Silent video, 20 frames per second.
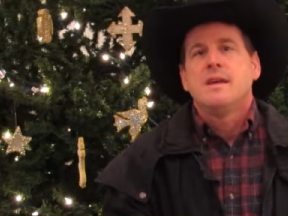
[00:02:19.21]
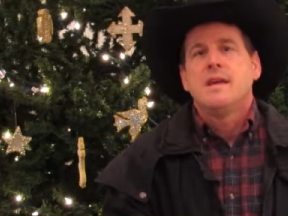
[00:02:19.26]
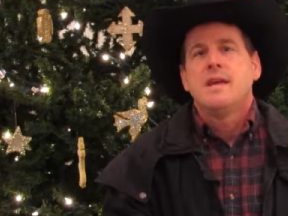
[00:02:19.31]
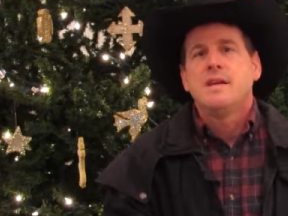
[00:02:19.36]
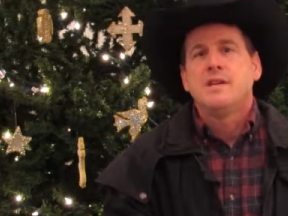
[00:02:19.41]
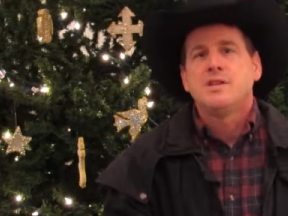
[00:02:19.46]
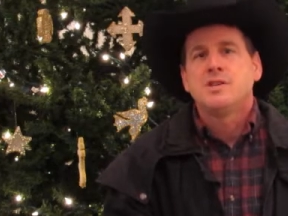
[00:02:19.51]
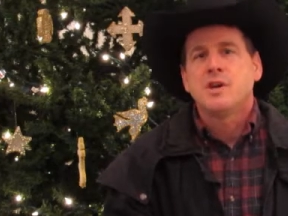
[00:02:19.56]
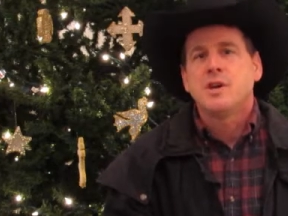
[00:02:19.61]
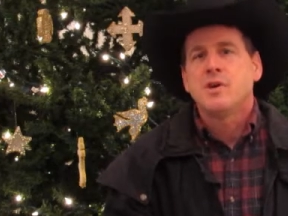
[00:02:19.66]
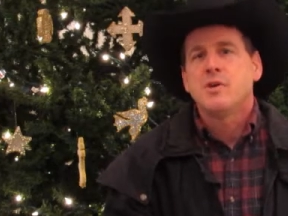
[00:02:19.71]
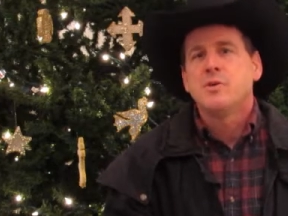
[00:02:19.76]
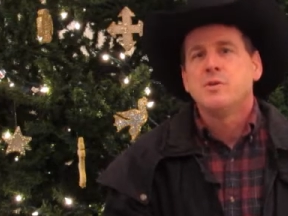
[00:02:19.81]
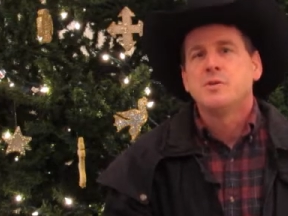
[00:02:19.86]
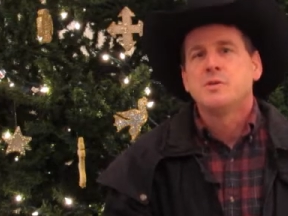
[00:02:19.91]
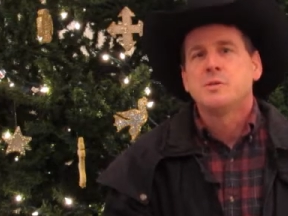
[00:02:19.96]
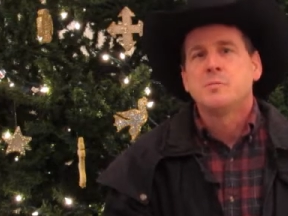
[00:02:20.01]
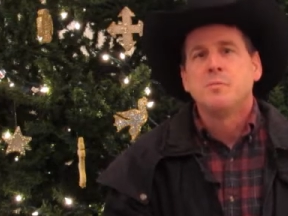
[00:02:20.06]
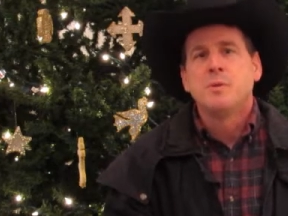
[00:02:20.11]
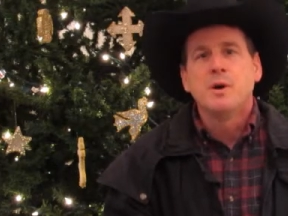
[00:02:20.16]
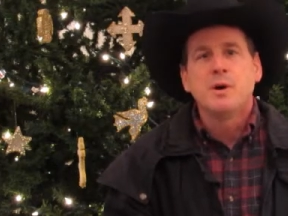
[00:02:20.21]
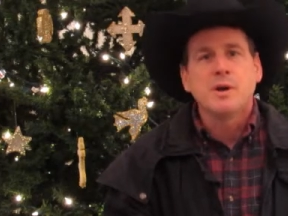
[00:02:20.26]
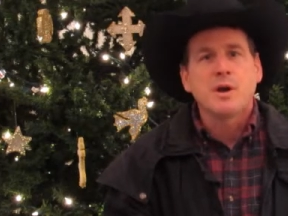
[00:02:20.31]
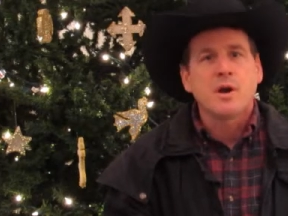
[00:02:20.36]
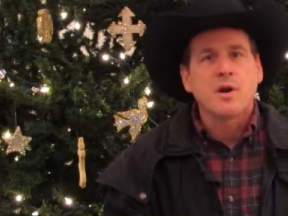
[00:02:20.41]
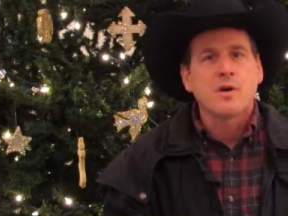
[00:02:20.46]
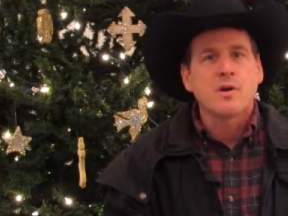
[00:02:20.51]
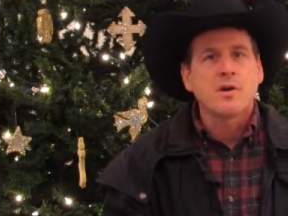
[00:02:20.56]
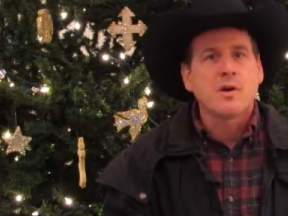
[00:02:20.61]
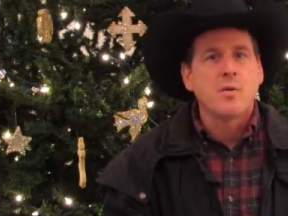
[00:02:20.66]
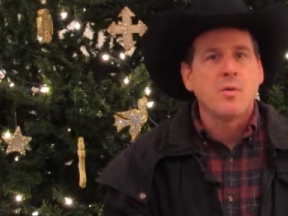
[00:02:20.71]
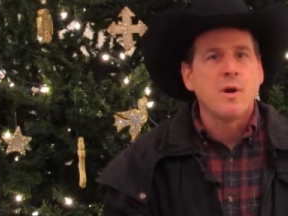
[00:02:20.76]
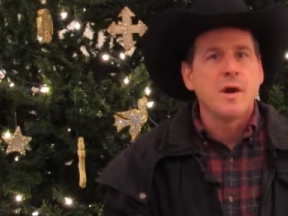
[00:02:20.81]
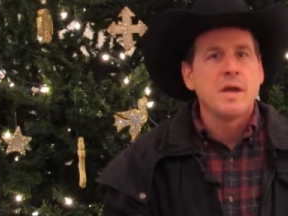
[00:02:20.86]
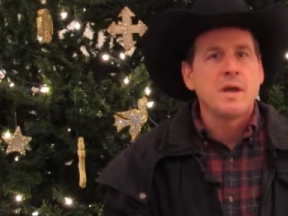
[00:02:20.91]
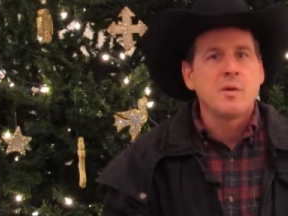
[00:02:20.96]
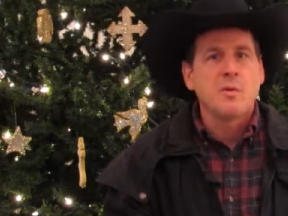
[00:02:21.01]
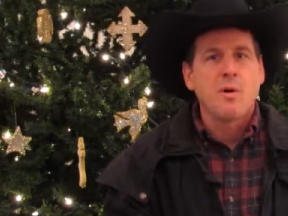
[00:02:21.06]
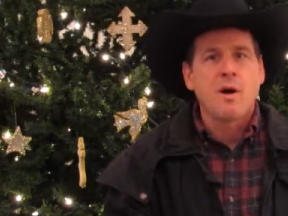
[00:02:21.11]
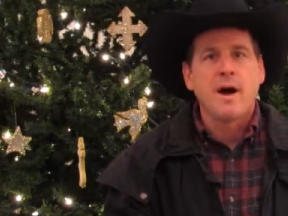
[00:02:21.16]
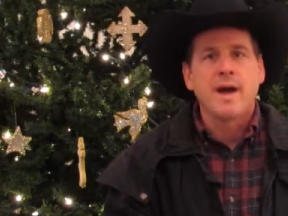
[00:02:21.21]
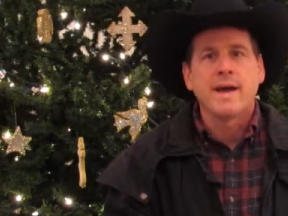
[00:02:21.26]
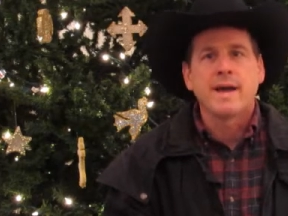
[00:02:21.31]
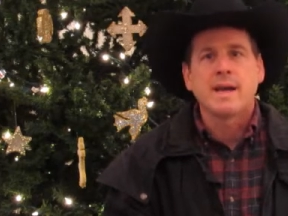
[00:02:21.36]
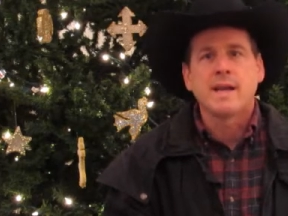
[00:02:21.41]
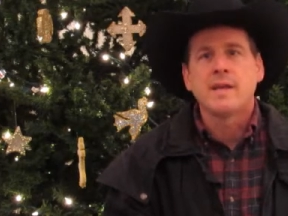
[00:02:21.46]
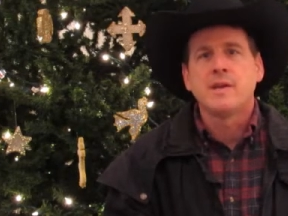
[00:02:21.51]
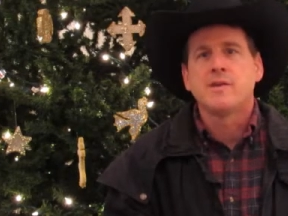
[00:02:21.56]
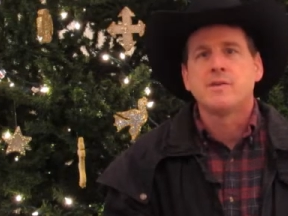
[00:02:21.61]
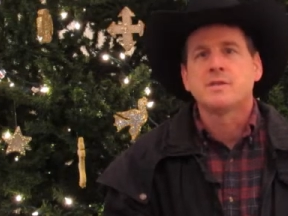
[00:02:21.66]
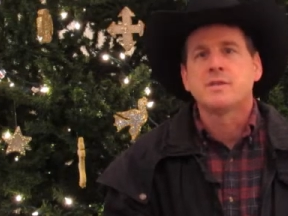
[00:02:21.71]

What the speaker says: he chose to put her away quietly.